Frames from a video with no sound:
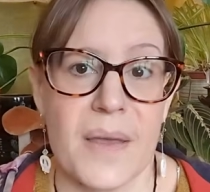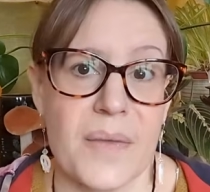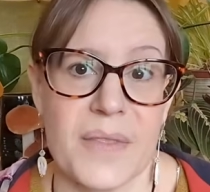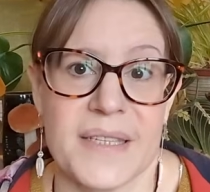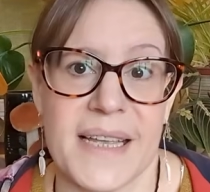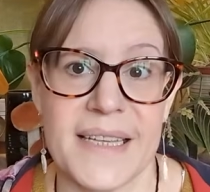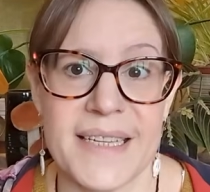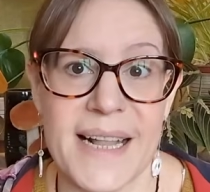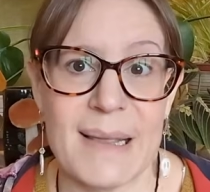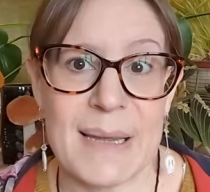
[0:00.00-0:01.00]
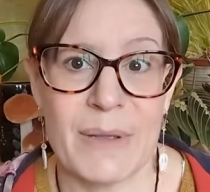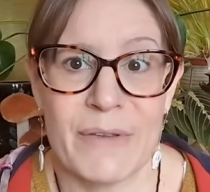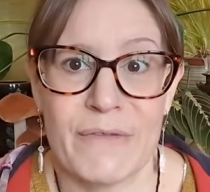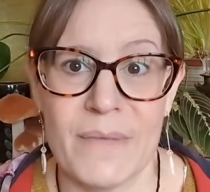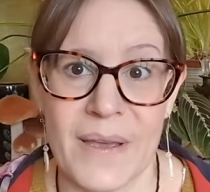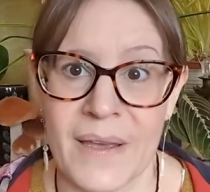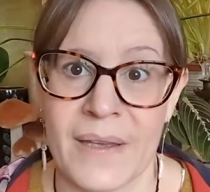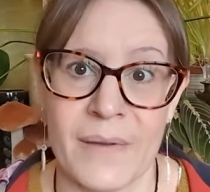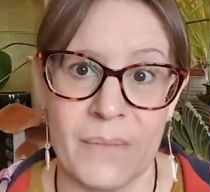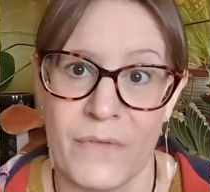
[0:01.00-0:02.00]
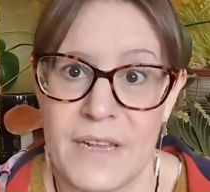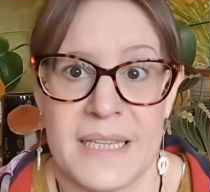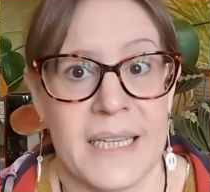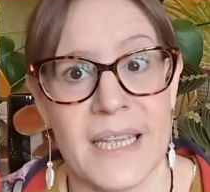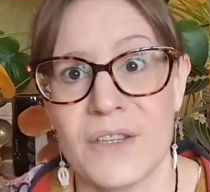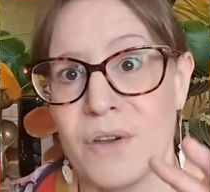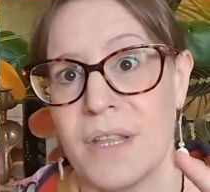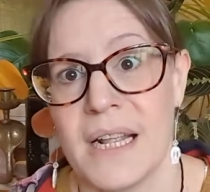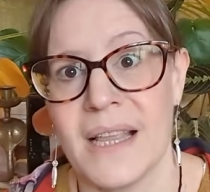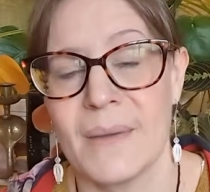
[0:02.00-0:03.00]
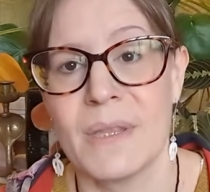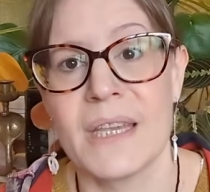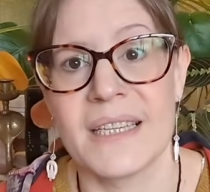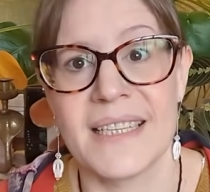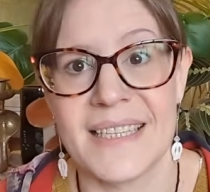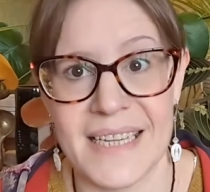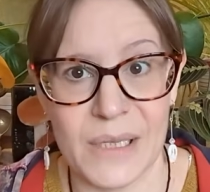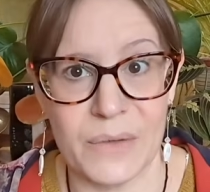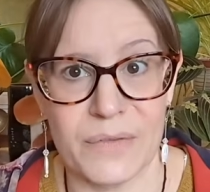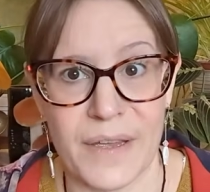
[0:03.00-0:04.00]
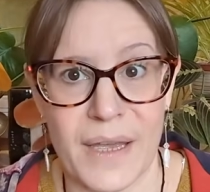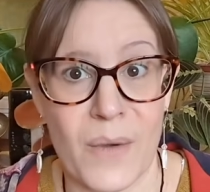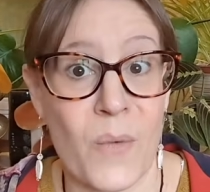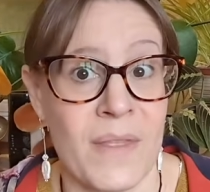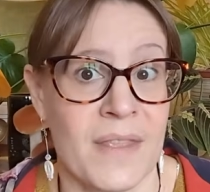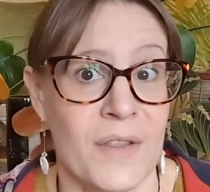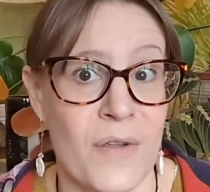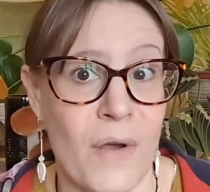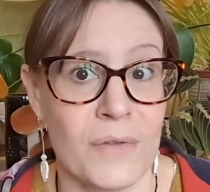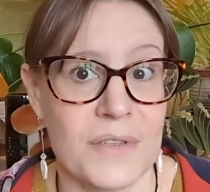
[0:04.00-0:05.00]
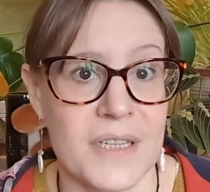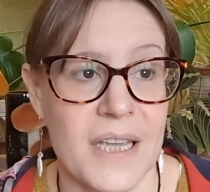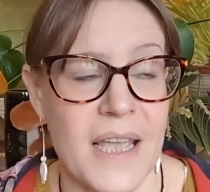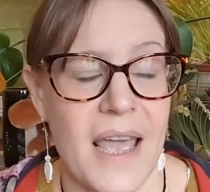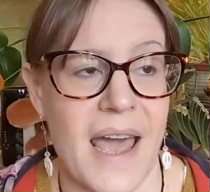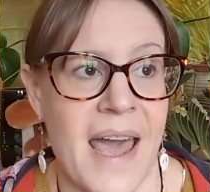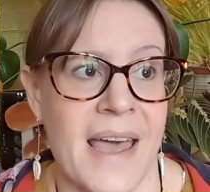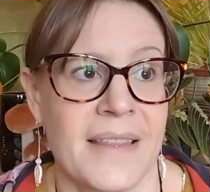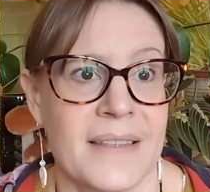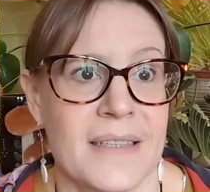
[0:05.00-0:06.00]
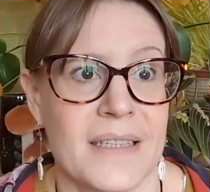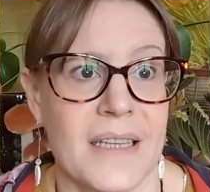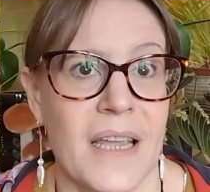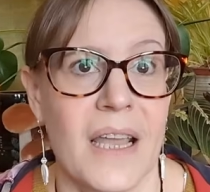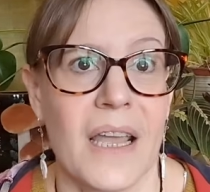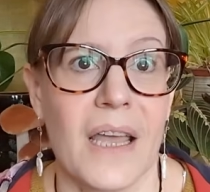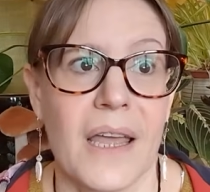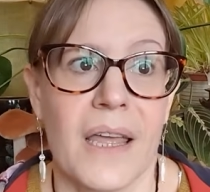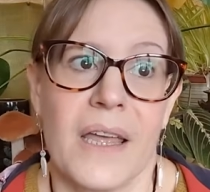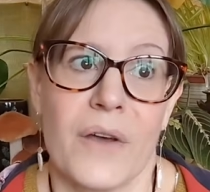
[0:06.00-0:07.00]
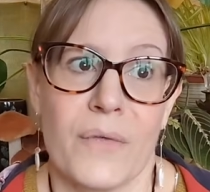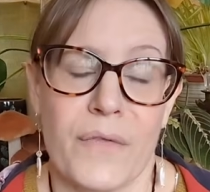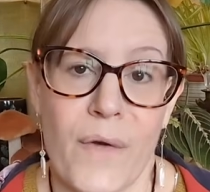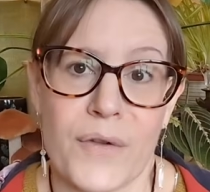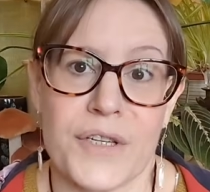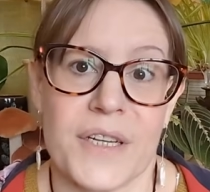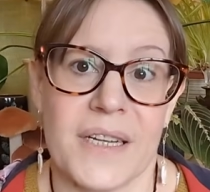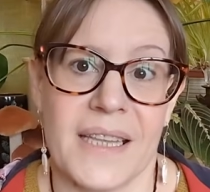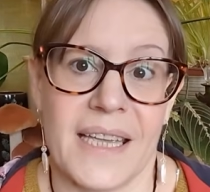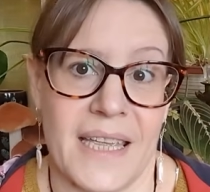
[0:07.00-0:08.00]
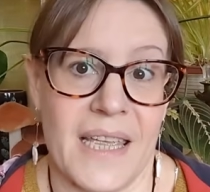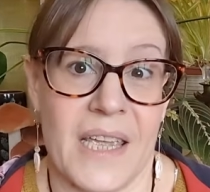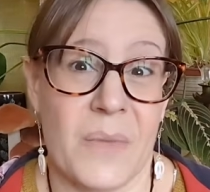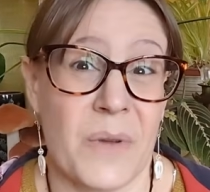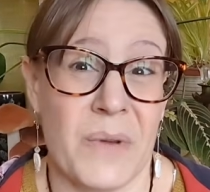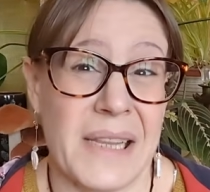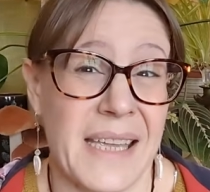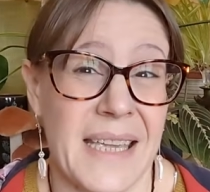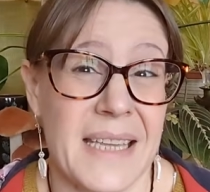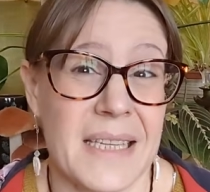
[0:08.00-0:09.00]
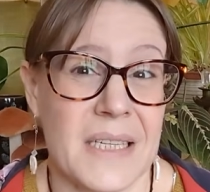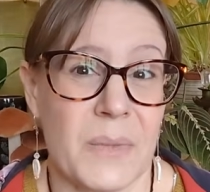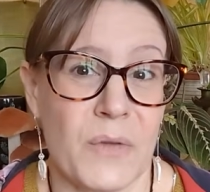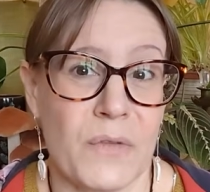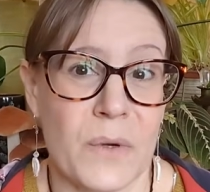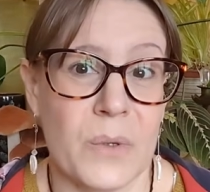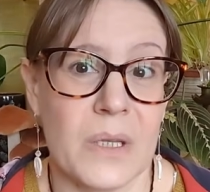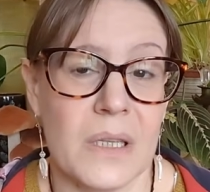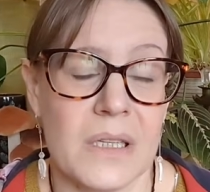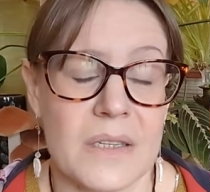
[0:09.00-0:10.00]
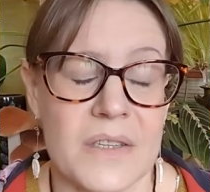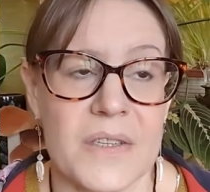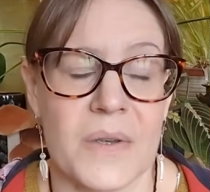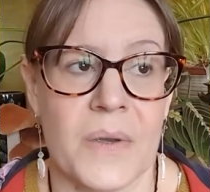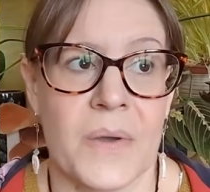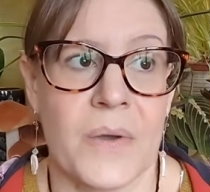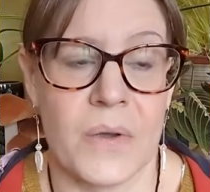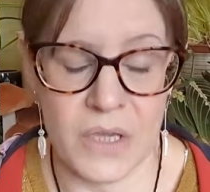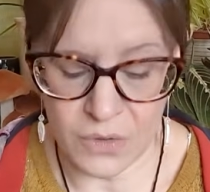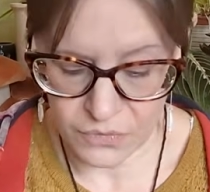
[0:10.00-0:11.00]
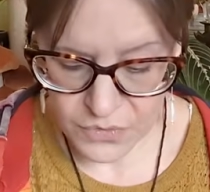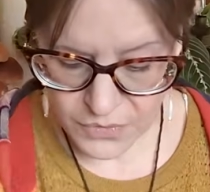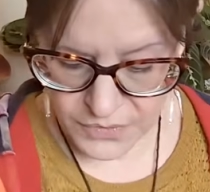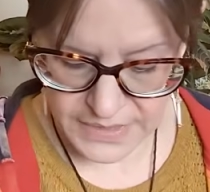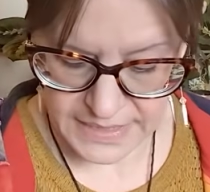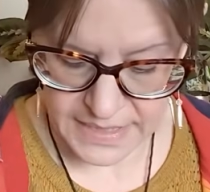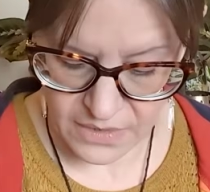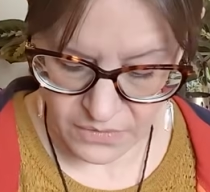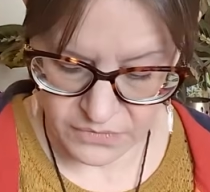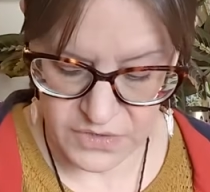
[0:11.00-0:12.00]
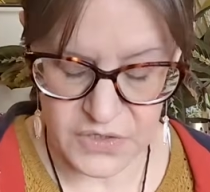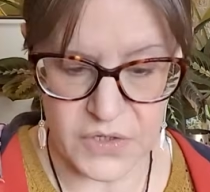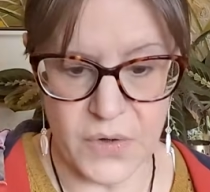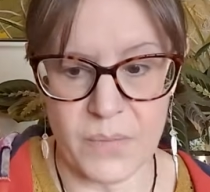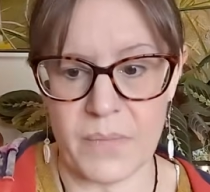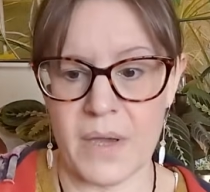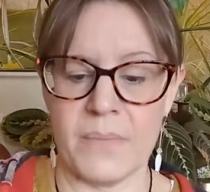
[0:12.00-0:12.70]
the sellers are claiming vintage, or they're claiming they're silver when they're not. And unfortunately, it can be really easy to be fooled. So you'll notice that on some